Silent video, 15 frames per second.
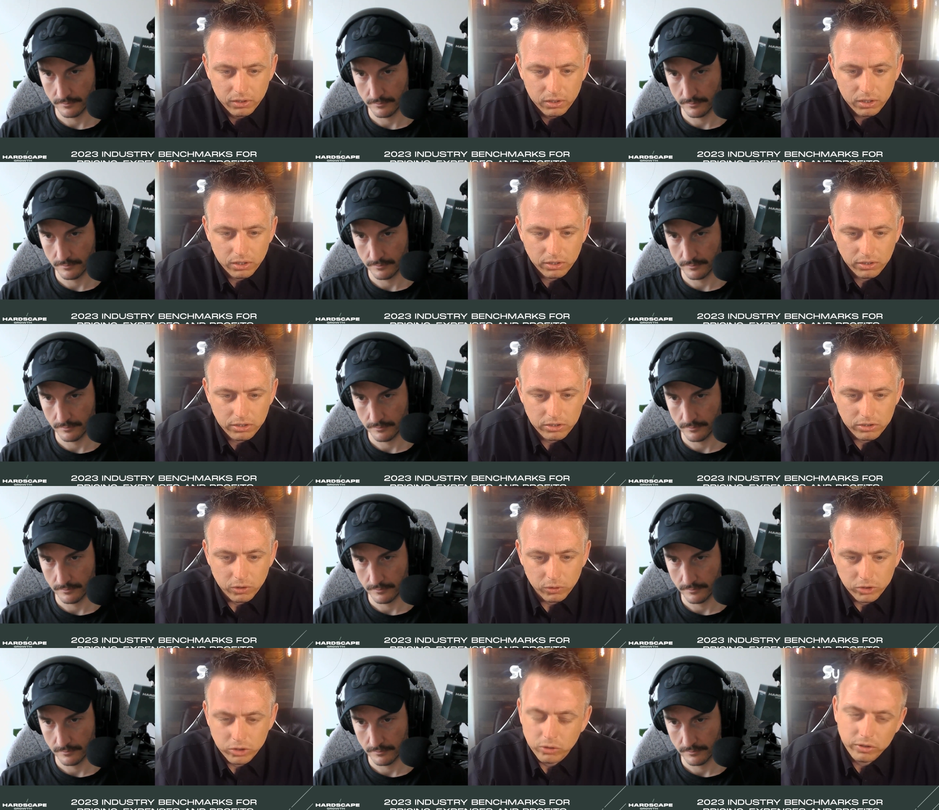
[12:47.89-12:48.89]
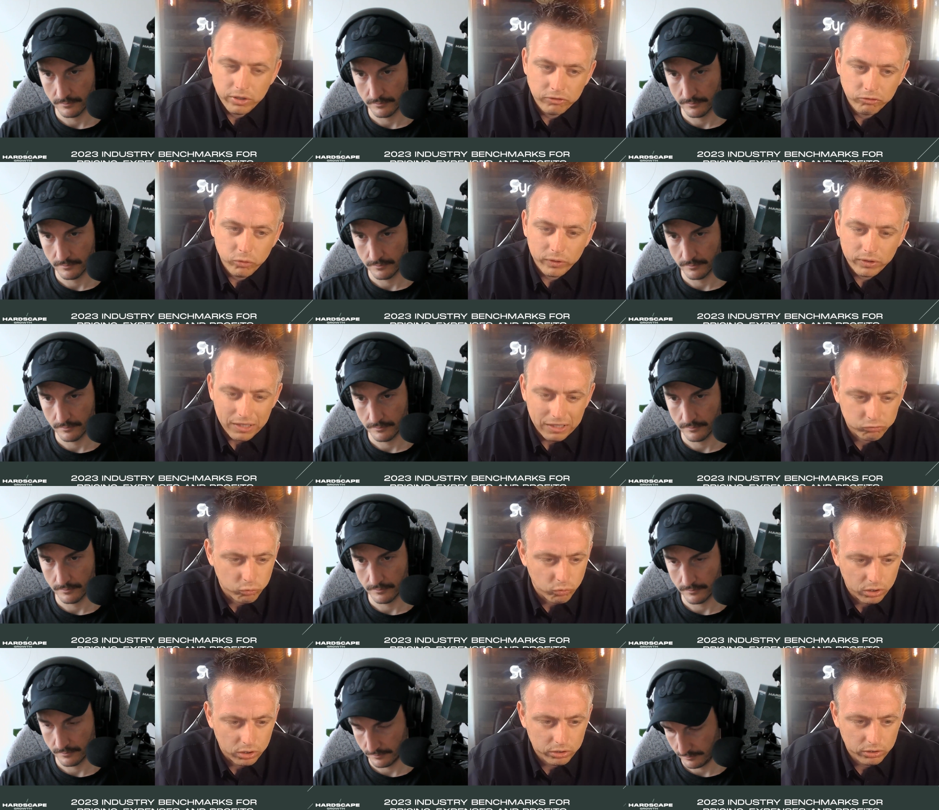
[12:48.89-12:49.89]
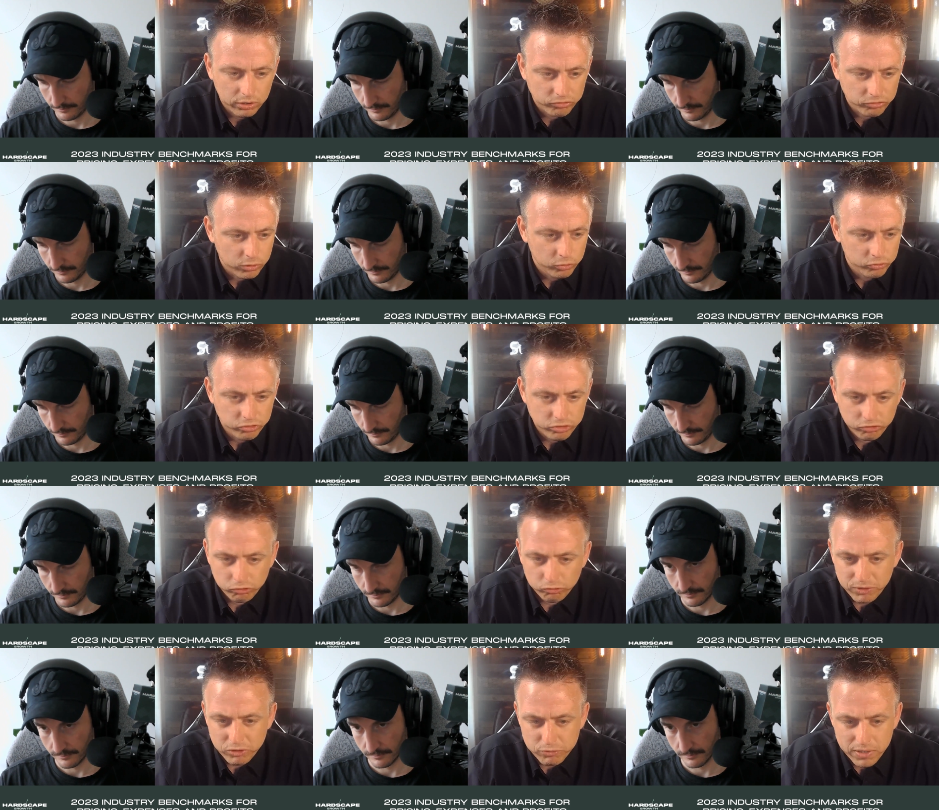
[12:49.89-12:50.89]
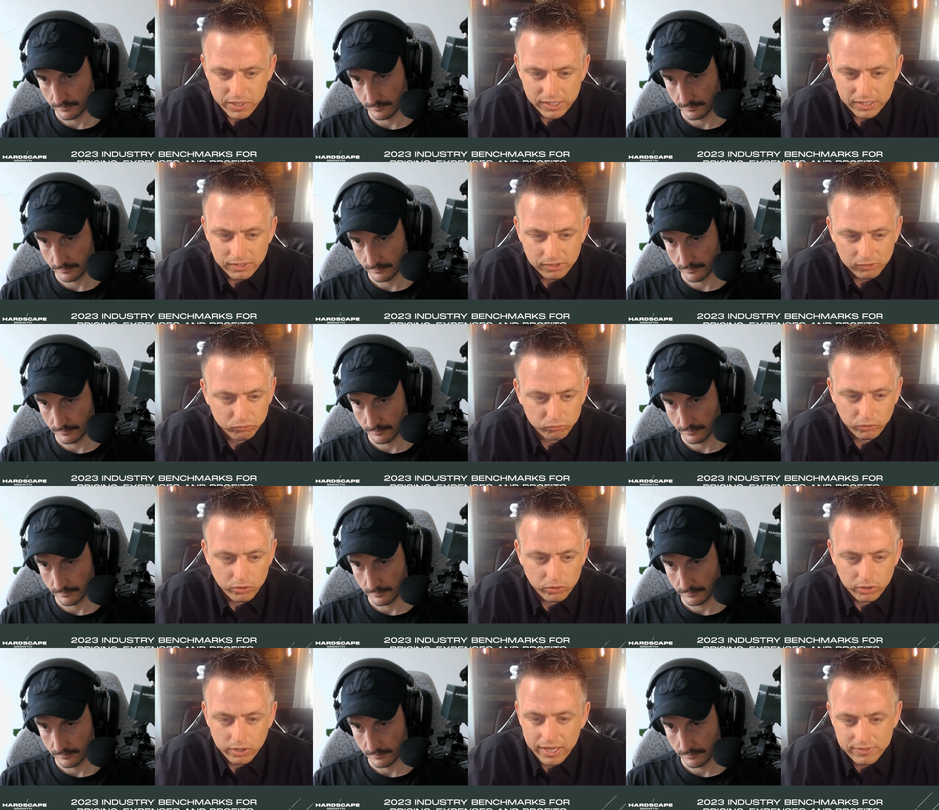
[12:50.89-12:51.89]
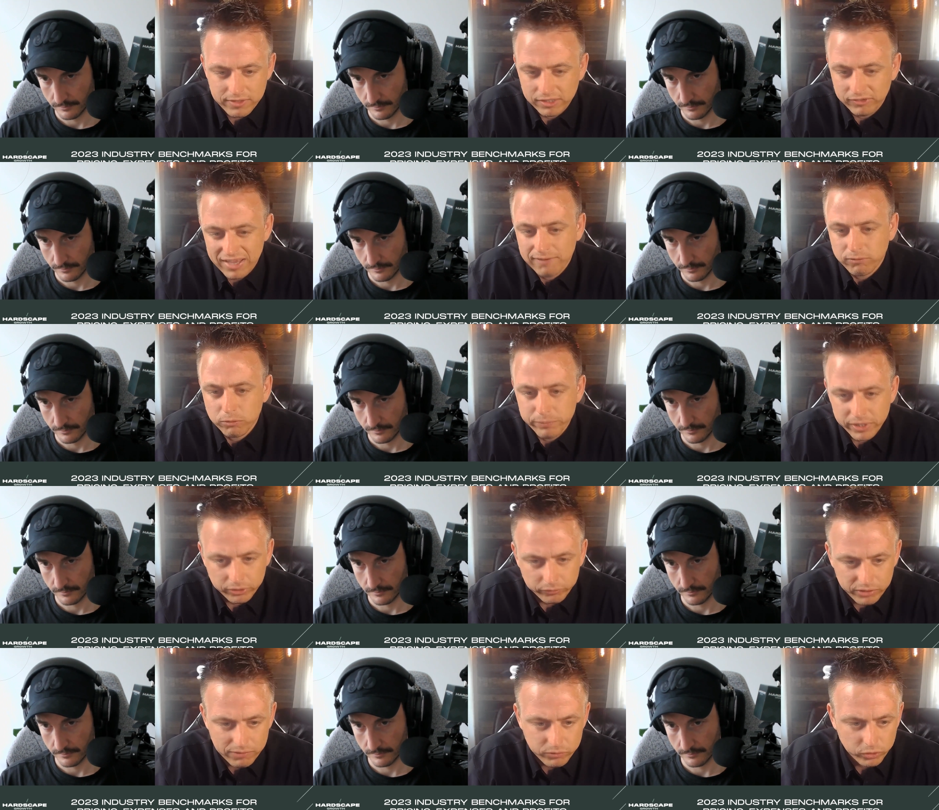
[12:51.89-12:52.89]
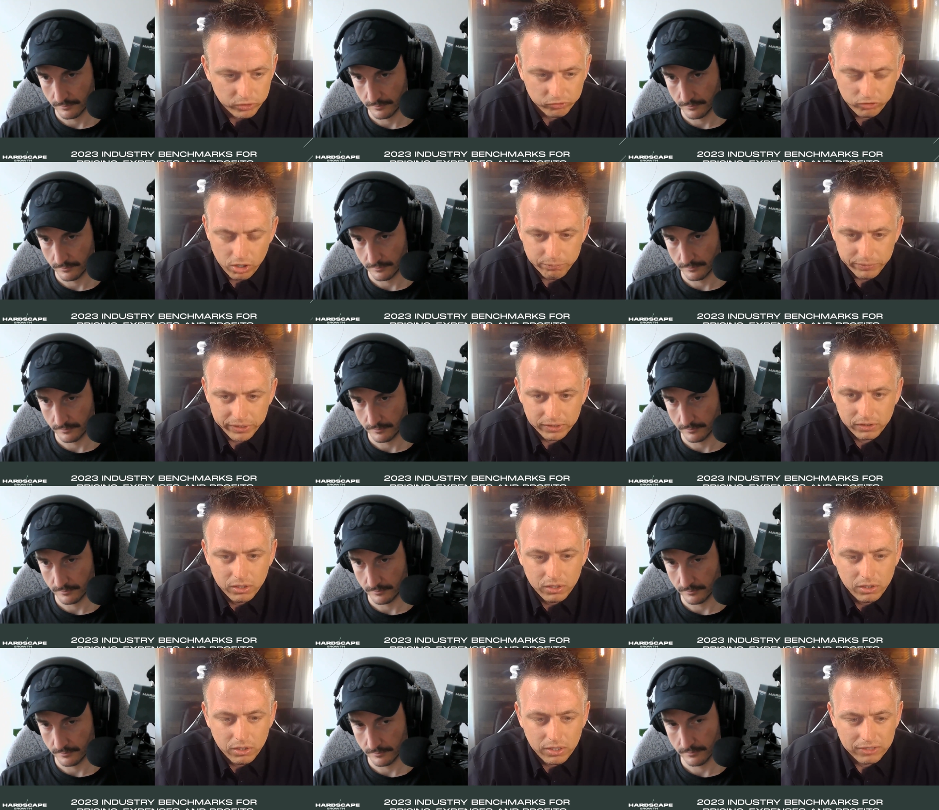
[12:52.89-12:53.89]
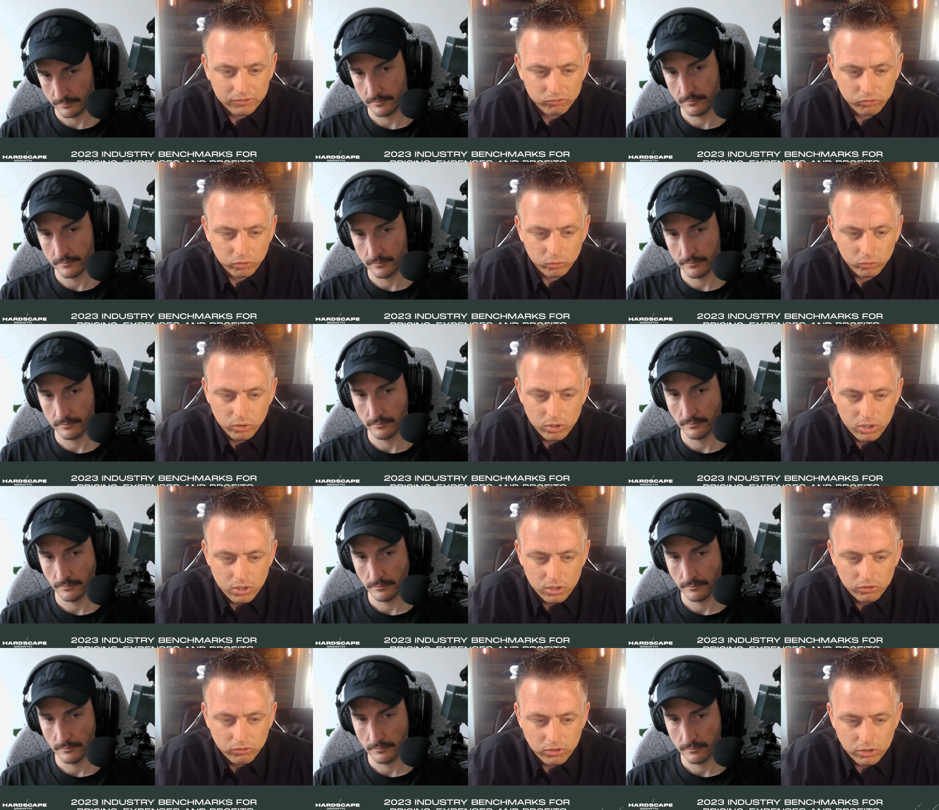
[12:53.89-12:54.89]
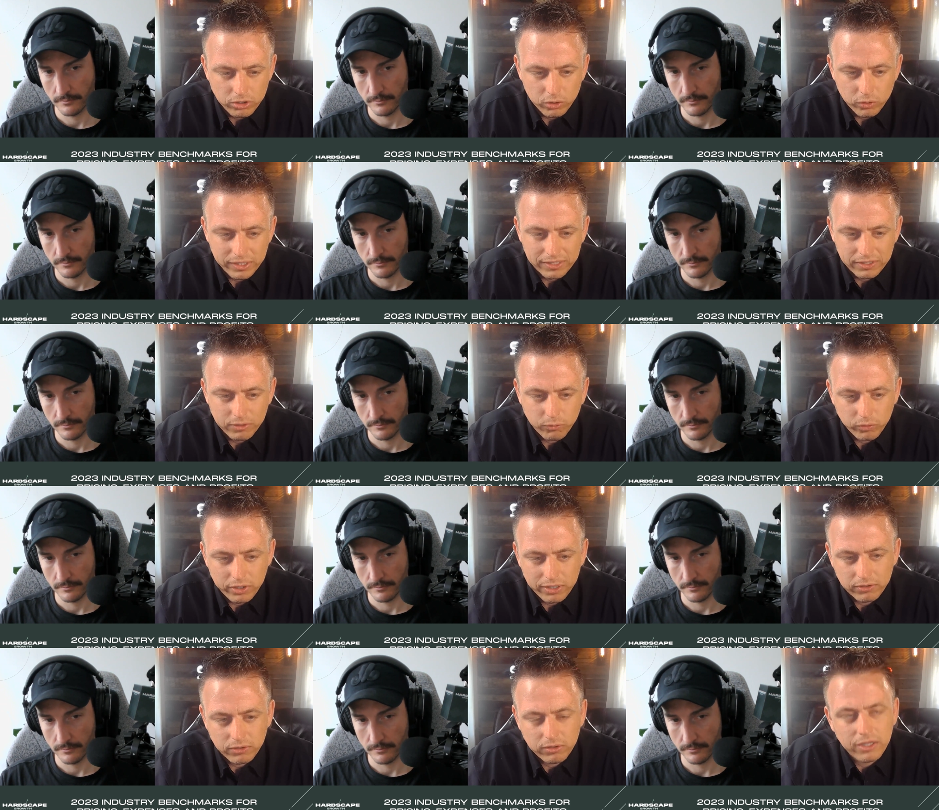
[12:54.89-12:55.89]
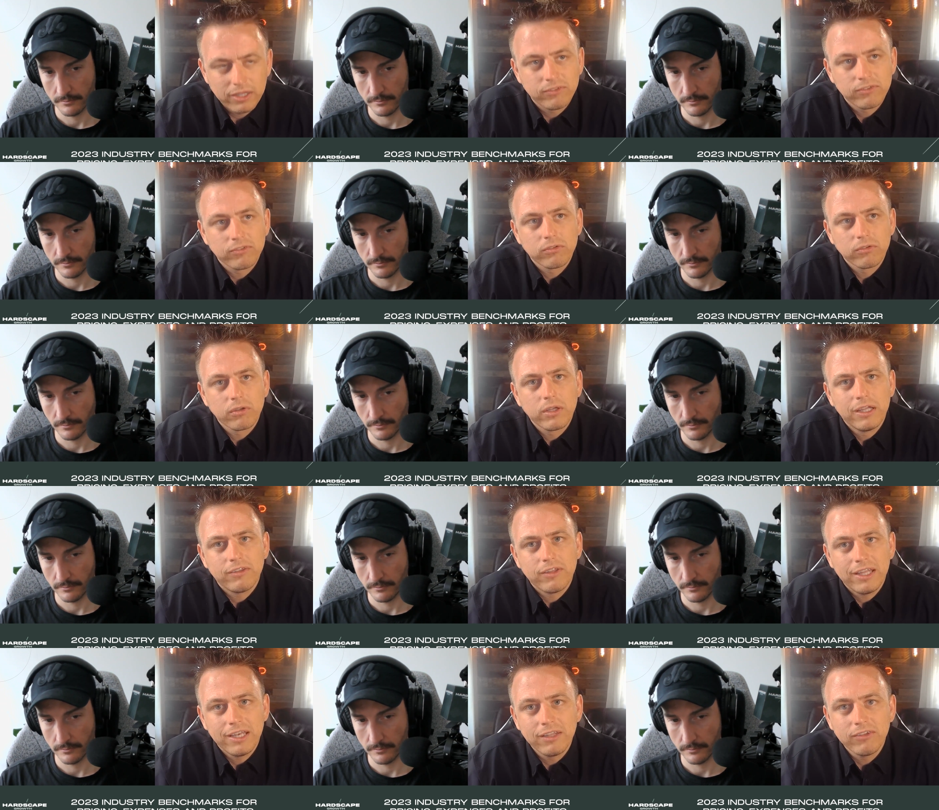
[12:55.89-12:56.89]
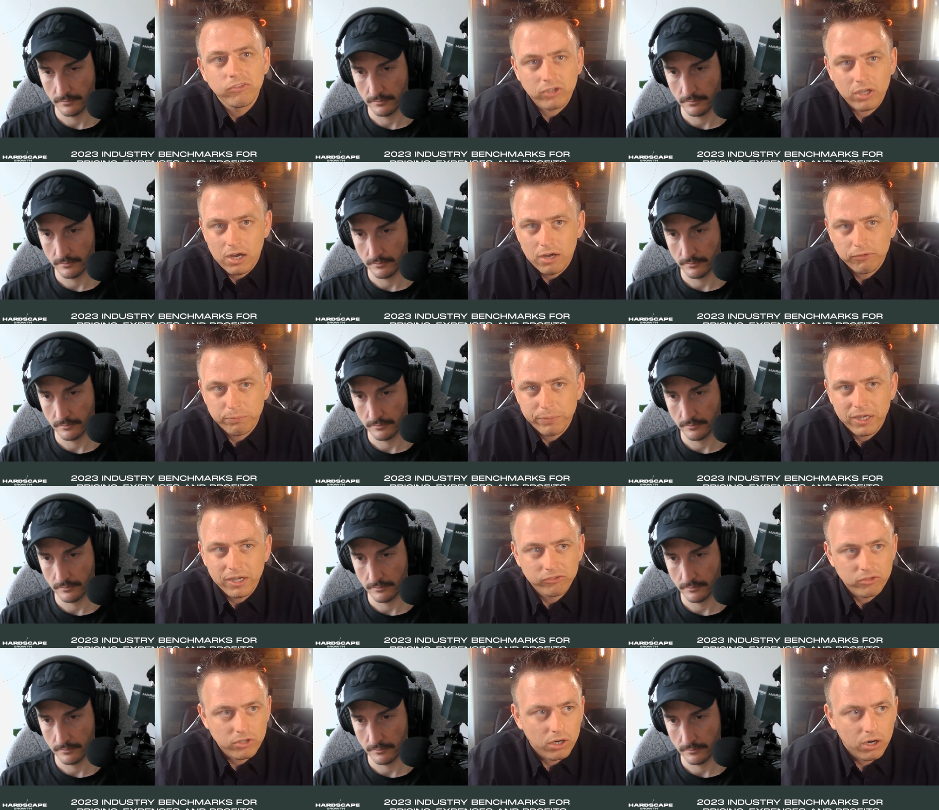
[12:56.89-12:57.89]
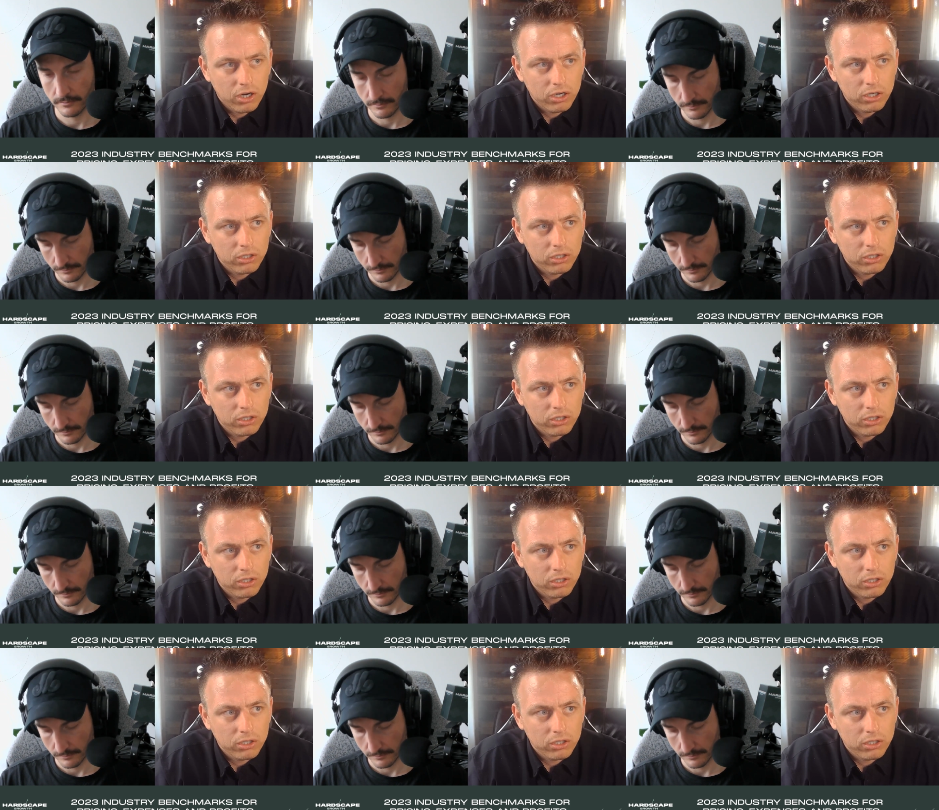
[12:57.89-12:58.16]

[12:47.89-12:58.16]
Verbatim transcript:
Speaker 1: you know, you know, he's doing less work. He's closing just as much money. He's further ahead than he's ever been in revenue in his company. And so, you know, it it it's it it is tough because there are